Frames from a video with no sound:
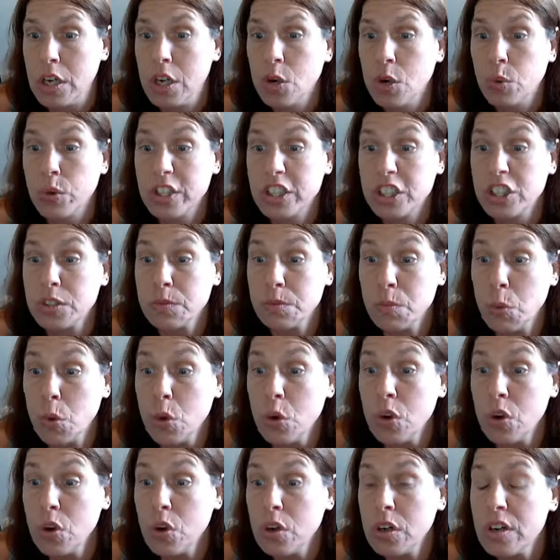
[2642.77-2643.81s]
Which is
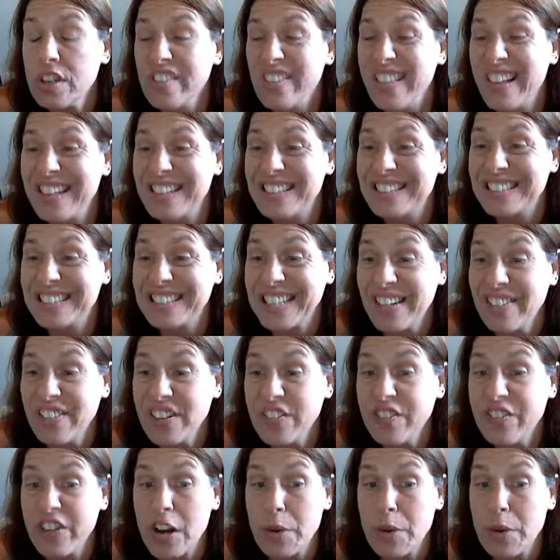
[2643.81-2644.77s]
more than 75%